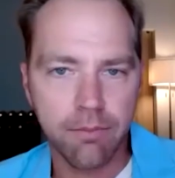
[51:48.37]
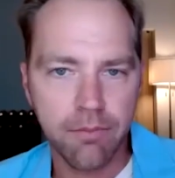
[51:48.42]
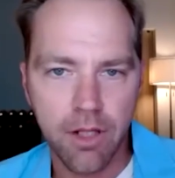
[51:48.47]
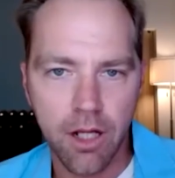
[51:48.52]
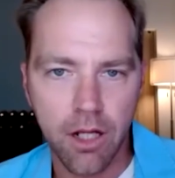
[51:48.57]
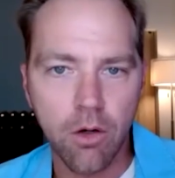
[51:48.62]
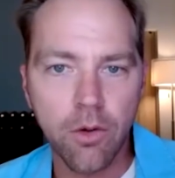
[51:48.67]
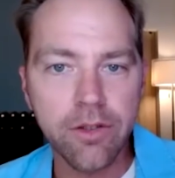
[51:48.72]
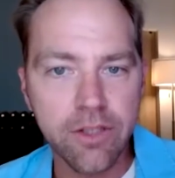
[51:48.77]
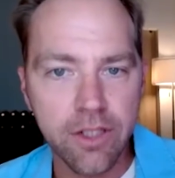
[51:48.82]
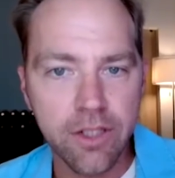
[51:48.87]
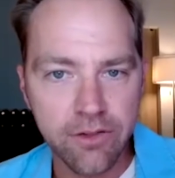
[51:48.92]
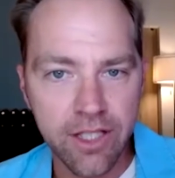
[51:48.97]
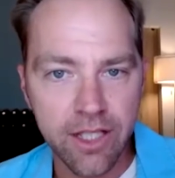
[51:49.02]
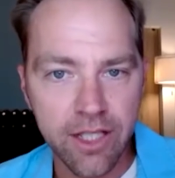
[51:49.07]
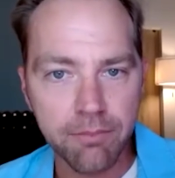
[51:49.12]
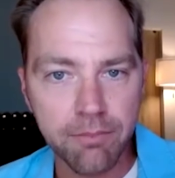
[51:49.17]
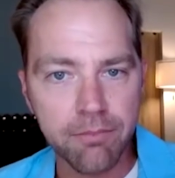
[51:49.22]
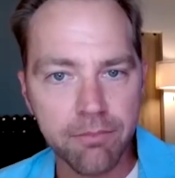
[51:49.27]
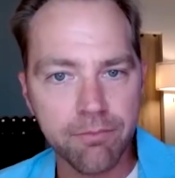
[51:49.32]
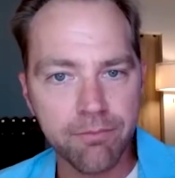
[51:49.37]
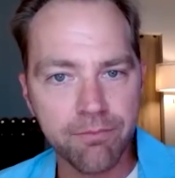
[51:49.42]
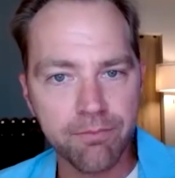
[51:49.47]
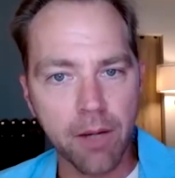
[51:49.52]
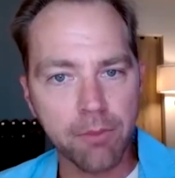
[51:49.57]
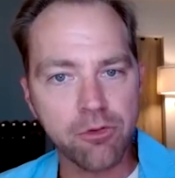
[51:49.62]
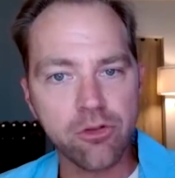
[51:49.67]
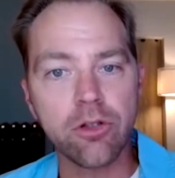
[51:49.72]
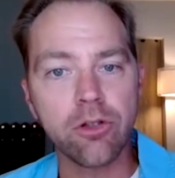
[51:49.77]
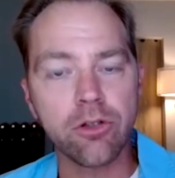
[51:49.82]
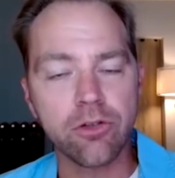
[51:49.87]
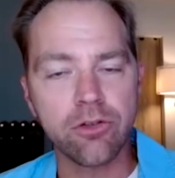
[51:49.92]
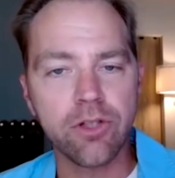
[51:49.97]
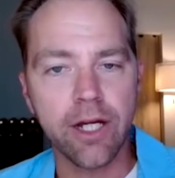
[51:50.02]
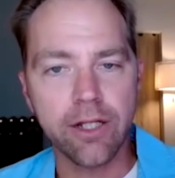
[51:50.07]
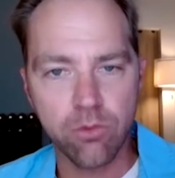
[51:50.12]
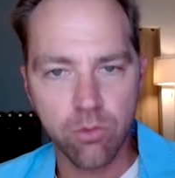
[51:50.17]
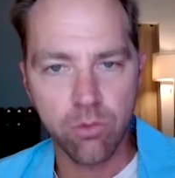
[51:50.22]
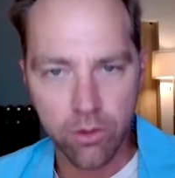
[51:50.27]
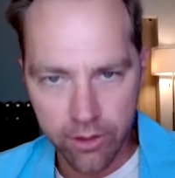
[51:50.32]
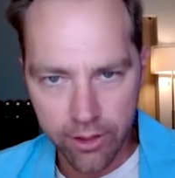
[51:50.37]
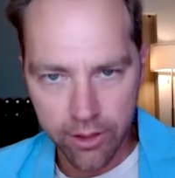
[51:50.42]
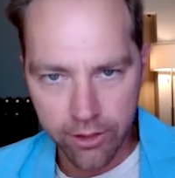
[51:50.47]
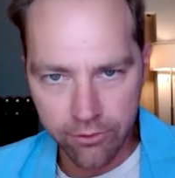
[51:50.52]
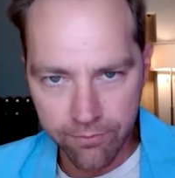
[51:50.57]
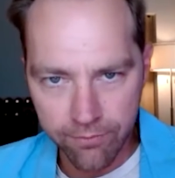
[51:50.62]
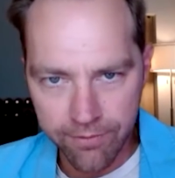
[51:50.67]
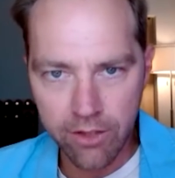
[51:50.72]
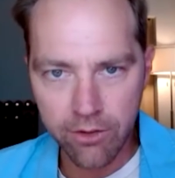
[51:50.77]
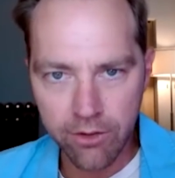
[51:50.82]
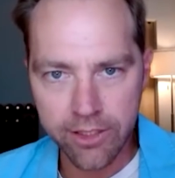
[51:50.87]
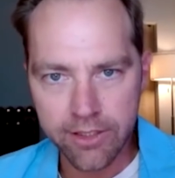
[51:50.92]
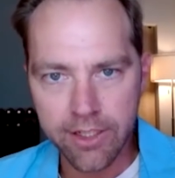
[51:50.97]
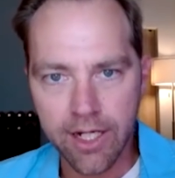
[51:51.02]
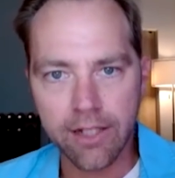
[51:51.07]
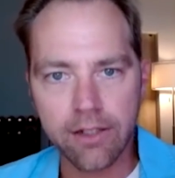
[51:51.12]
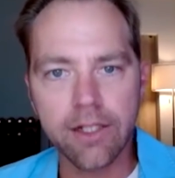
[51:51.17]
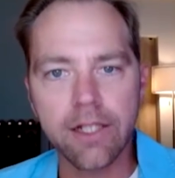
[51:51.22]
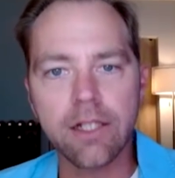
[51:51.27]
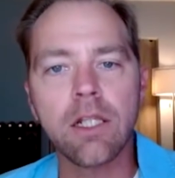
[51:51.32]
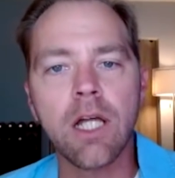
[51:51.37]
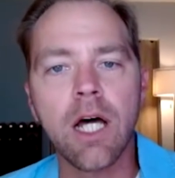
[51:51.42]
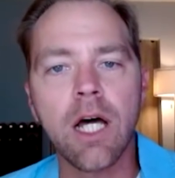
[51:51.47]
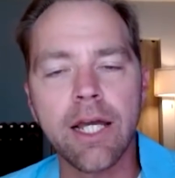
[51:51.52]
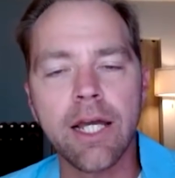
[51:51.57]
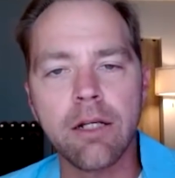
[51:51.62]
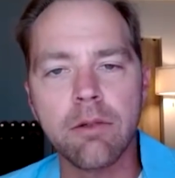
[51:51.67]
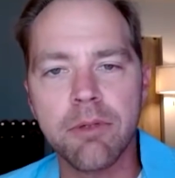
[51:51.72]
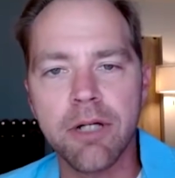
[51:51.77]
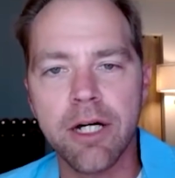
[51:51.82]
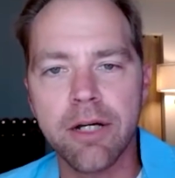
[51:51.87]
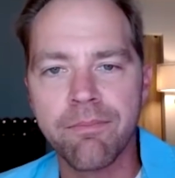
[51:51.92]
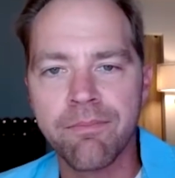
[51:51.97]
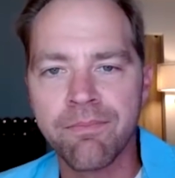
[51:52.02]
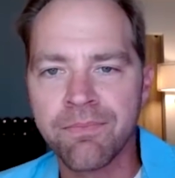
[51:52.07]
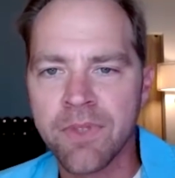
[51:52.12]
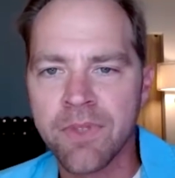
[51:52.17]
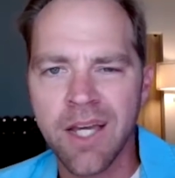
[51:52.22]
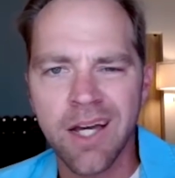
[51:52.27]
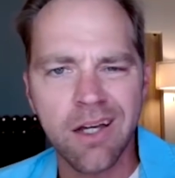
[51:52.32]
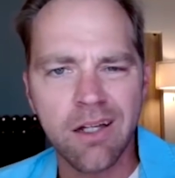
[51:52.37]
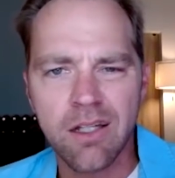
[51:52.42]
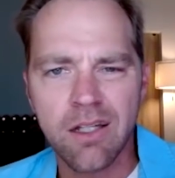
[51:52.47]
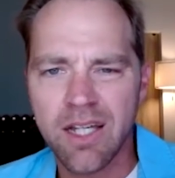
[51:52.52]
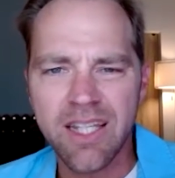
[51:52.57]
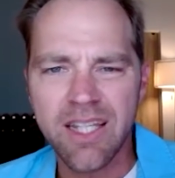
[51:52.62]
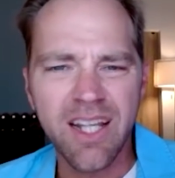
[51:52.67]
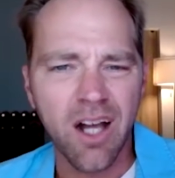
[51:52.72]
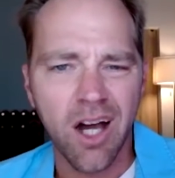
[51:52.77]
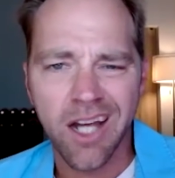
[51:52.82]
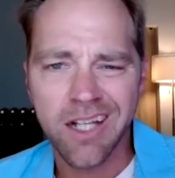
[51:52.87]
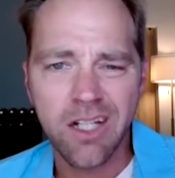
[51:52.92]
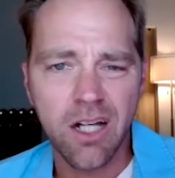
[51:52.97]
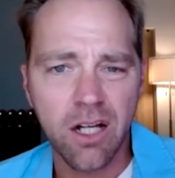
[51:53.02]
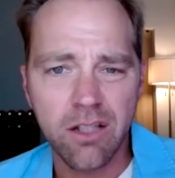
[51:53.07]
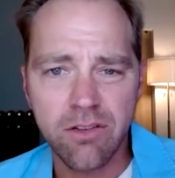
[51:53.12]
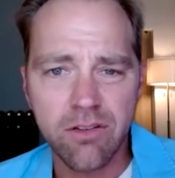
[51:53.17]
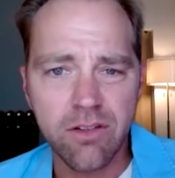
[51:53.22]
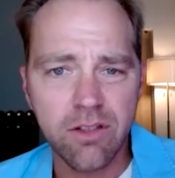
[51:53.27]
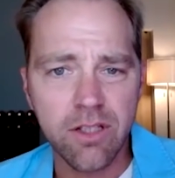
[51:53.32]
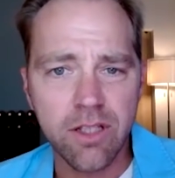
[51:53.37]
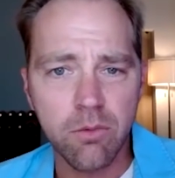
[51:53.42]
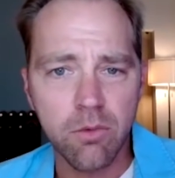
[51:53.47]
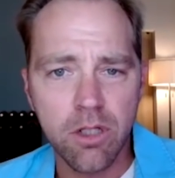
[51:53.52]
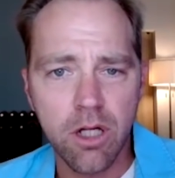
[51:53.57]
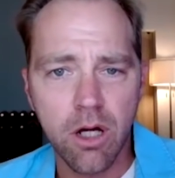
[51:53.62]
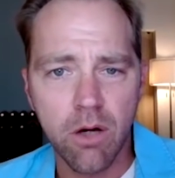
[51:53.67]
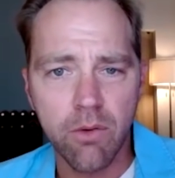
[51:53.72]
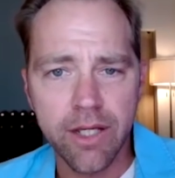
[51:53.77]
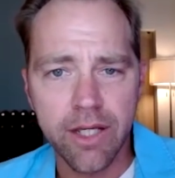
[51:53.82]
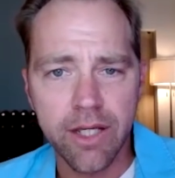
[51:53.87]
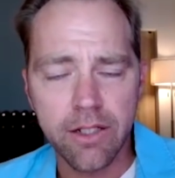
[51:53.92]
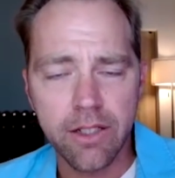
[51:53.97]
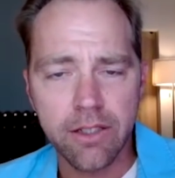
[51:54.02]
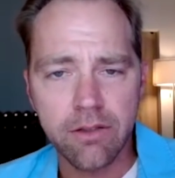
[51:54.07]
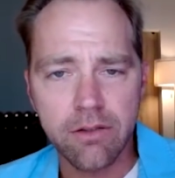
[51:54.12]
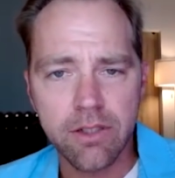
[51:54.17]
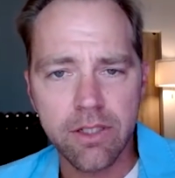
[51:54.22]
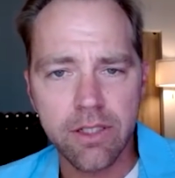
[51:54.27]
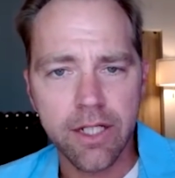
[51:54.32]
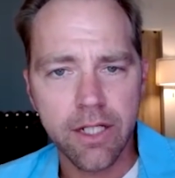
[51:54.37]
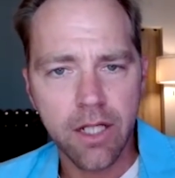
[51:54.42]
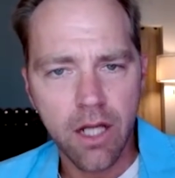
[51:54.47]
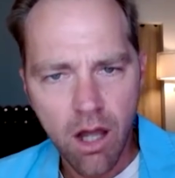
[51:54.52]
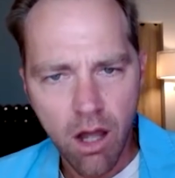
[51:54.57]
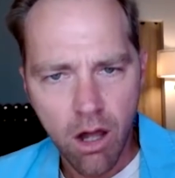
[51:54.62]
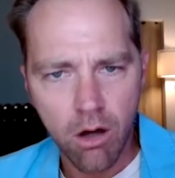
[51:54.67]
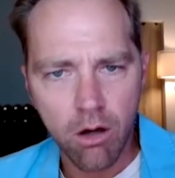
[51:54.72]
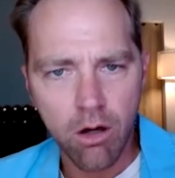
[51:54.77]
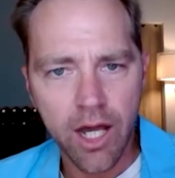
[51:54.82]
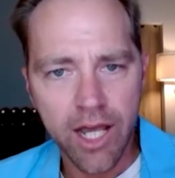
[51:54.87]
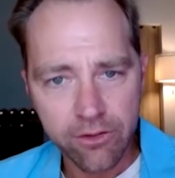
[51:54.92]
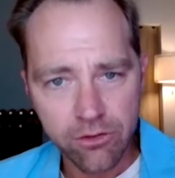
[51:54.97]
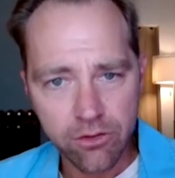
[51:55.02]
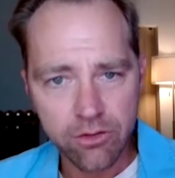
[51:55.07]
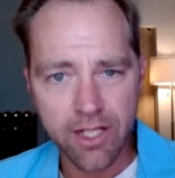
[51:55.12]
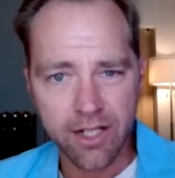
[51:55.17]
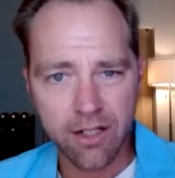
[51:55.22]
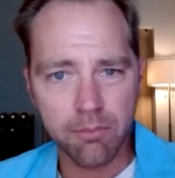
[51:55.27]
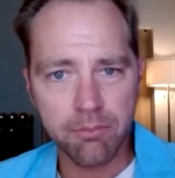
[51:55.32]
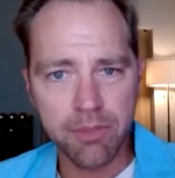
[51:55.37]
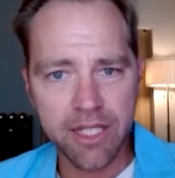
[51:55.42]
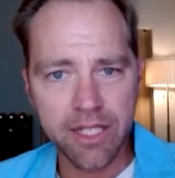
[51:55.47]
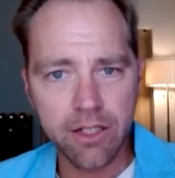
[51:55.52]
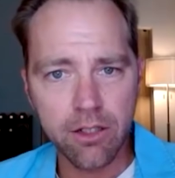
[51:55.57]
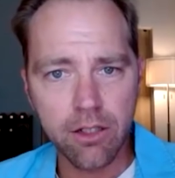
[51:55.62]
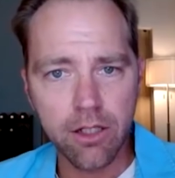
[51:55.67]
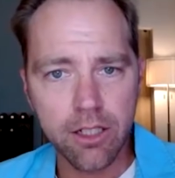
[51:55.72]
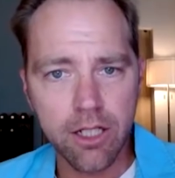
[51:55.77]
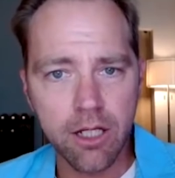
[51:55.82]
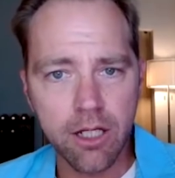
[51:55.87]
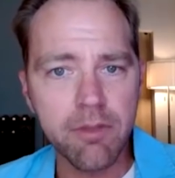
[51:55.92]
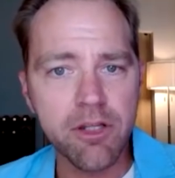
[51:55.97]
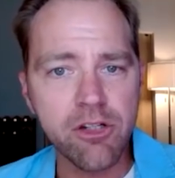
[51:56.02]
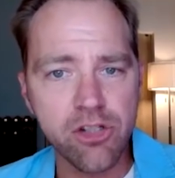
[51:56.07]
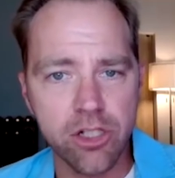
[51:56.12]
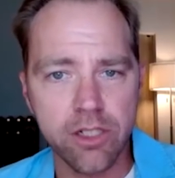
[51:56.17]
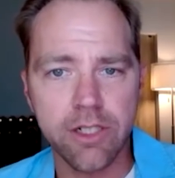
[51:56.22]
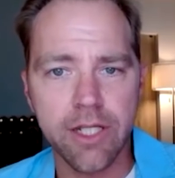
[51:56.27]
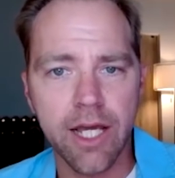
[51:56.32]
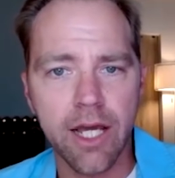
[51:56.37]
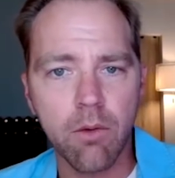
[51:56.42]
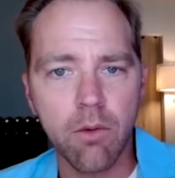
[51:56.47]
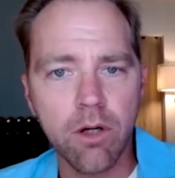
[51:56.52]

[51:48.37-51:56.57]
I'm not always going to say that. I'm sure there's sites where it's very tightly aligned, but you know, I constantly will go in and see like, oh, I just had a big commission day.